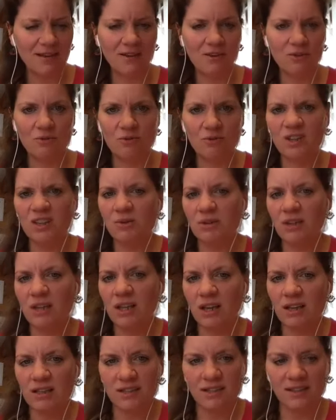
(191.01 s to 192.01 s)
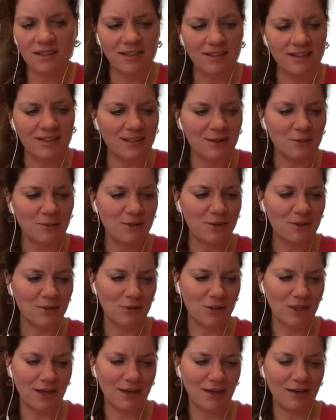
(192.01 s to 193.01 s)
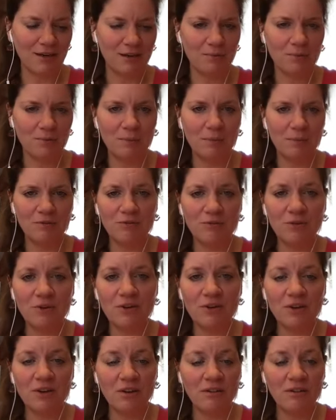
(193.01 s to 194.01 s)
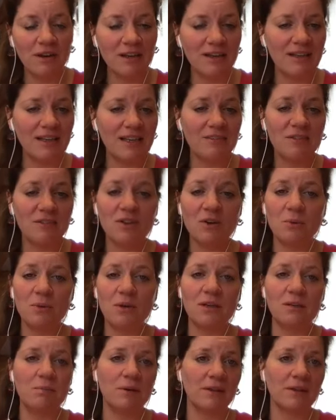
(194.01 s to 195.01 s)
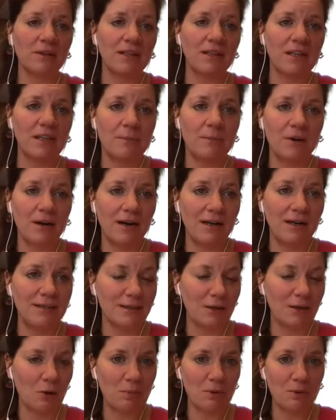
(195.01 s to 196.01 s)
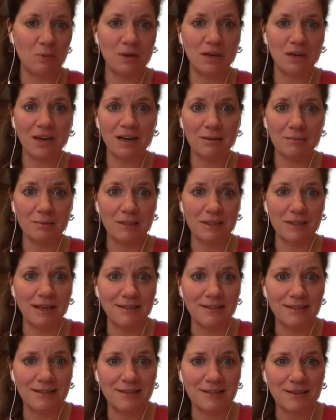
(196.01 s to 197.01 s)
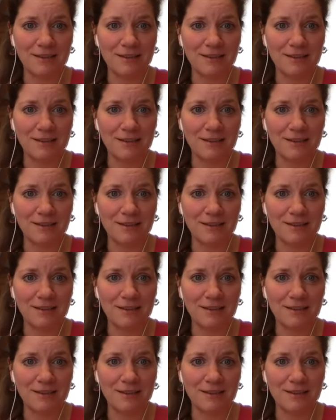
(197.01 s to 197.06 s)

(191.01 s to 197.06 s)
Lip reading: really reluctantly because I was so tired. But before you know it, even though we could barely keep our eyes open, we got obsessed.